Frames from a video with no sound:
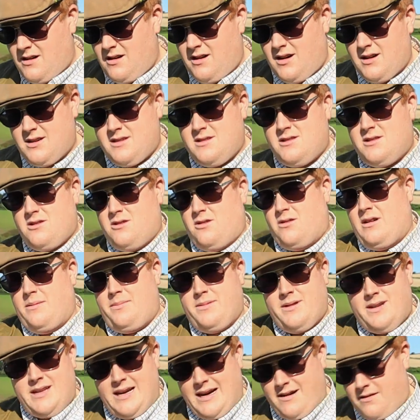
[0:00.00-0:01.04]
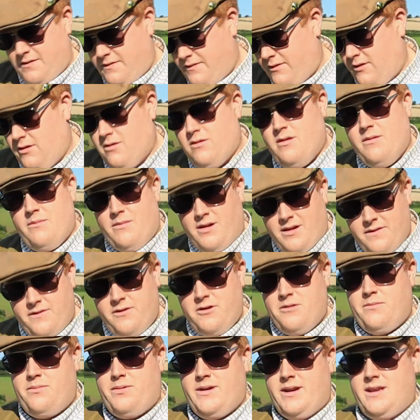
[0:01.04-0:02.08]
I'd gone up and down following my
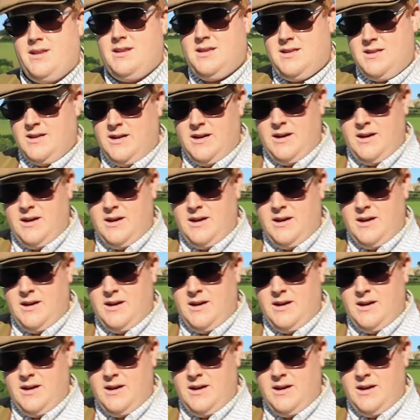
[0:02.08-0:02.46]
footprints.